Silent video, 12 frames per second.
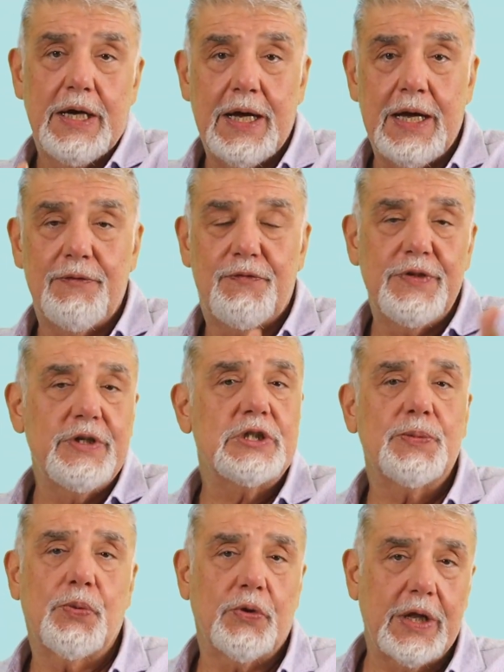and finish
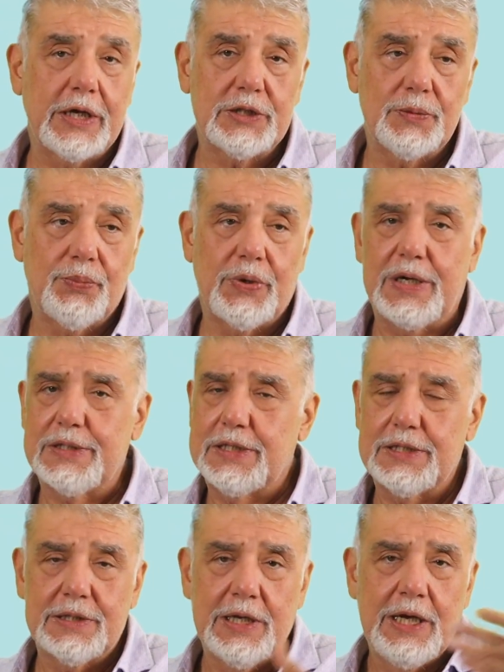the production
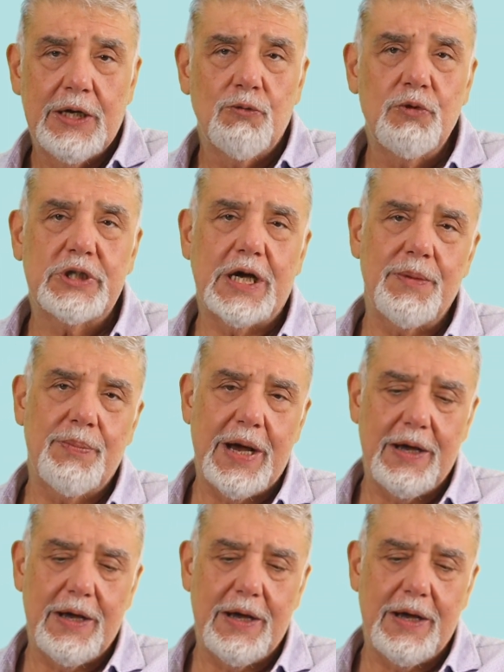process, which I